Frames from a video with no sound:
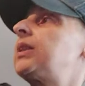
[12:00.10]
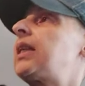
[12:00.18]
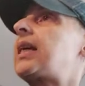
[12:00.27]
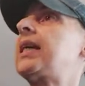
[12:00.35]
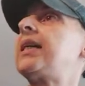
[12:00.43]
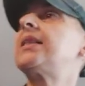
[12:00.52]

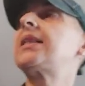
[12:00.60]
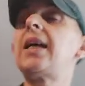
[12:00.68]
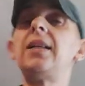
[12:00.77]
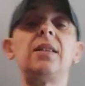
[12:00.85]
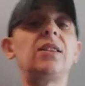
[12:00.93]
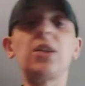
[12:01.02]
Like I
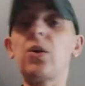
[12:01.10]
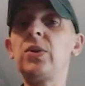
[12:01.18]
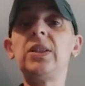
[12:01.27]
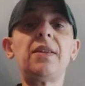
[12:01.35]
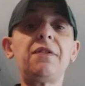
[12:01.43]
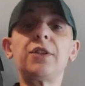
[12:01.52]
said, the
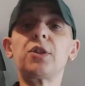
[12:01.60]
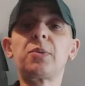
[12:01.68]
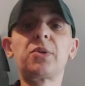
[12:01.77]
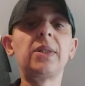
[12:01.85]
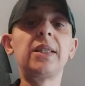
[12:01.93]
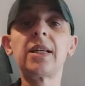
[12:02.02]
only difference
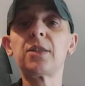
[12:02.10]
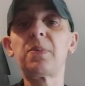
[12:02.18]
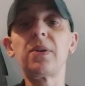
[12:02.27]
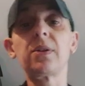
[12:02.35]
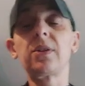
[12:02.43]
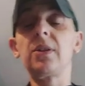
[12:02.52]
between the
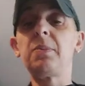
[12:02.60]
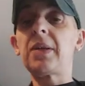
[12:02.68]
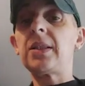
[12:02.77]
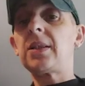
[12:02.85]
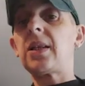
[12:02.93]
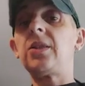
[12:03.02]
Xbox and the
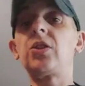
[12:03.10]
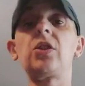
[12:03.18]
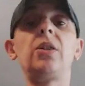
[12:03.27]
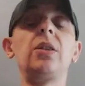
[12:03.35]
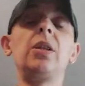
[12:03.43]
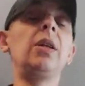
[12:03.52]

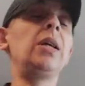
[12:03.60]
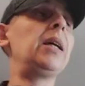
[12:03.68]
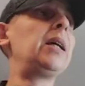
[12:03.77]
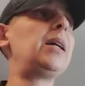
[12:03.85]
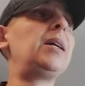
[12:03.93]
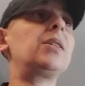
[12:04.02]
PlayStation
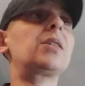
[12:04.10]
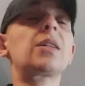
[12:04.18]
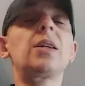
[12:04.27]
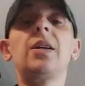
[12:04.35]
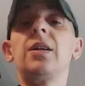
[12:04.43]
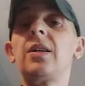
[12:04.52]
is
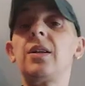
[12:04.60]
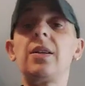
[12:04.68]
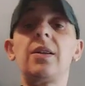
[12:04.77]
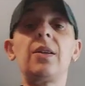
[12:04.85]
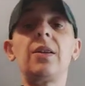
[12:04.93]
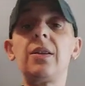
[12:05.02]

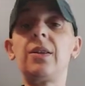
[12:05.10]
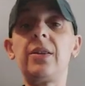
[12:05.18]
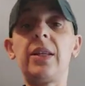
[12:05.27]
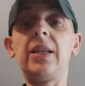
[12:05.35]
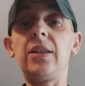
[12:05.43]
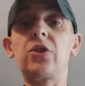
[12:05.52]

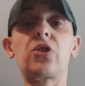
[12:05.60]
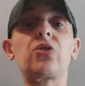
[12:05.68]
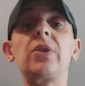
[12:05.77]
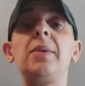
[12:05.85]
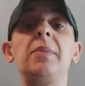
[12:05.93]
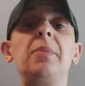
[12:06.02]
the
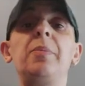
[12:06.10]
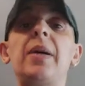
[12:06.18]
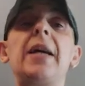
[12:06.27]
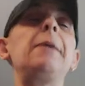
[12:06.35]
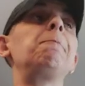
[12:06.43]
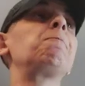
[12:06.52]
streaming
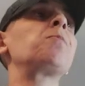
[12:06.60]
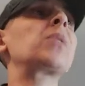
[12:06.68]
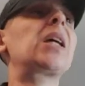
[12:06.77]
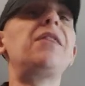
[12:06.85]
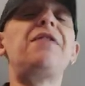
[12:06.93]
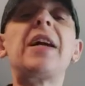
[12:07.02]
bit.
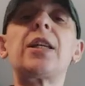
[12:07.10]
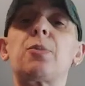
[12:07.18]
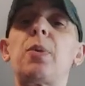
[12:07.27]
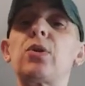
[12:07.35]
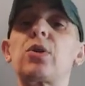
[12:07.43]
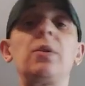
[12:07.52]
If
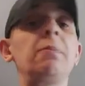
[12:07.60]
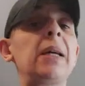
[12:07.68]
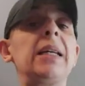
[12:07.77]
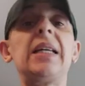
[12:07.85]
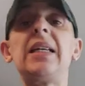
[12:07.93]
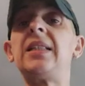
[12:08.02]
Xbox could
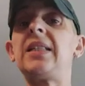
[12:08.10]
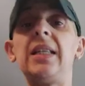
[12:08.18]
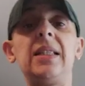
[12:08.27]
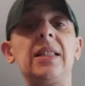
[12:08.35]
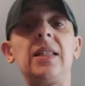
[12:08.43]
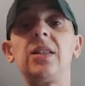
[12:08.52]
make it as
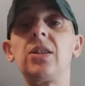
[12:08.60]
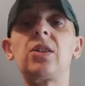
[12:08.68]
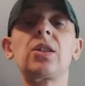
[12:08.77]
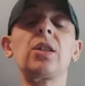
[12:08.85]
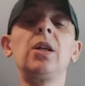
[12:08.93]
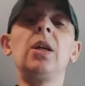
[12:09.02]
easy
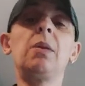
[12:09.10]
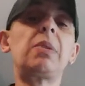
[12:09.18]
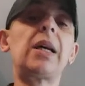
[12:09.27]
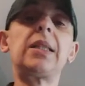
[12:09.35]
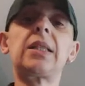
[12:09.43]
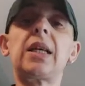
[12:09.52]
as
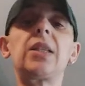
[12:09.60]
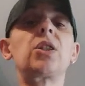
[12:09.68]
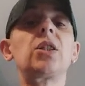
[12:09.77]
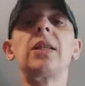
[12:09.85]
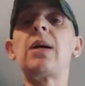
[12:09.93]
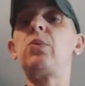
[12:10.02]

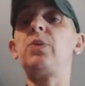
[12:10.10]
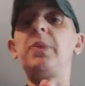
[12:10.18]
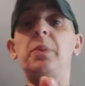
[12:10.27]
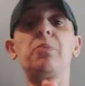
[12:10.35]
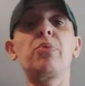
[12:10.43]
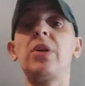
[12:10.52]
PlayStation, that would
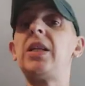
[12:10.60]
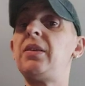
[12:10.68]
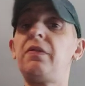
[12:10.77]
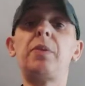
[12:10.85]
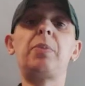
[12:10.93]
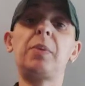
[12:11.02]
be
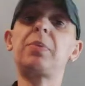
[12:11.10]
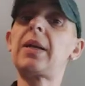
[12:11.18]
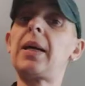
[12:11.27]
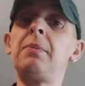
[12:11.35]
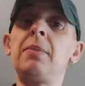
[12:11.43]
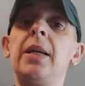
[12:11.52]
brilliant for people
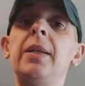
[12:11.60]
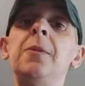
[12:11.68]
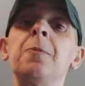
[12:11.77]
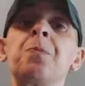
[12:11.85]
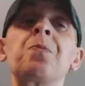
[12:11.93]
like me.